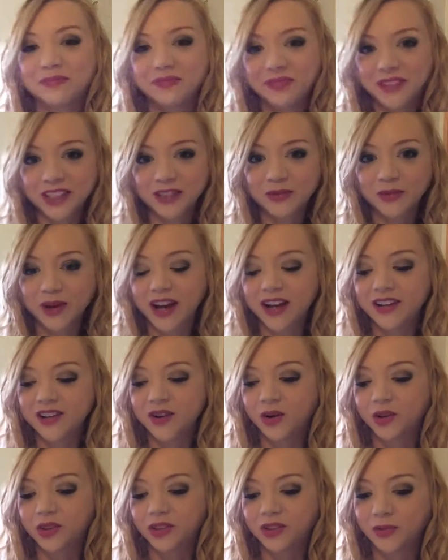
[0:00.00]
that's why I
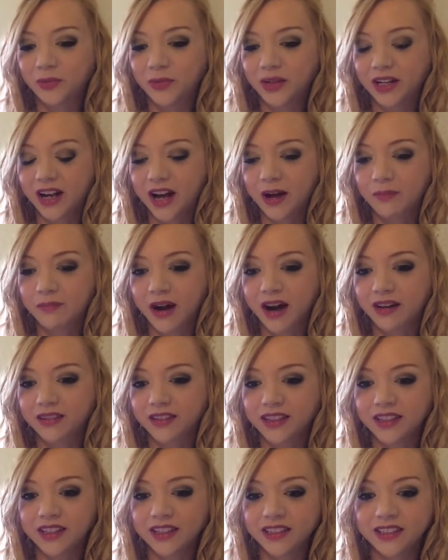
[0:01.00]
know a little bit about
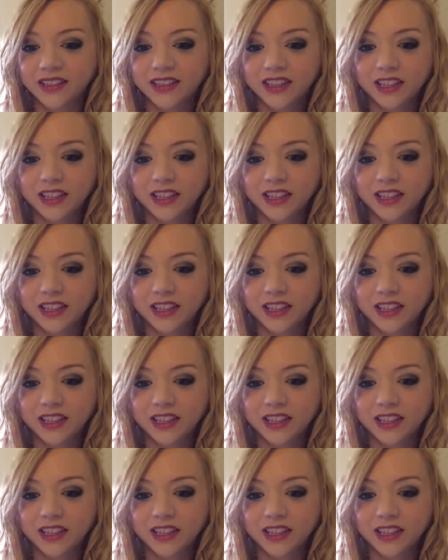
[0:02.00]
this.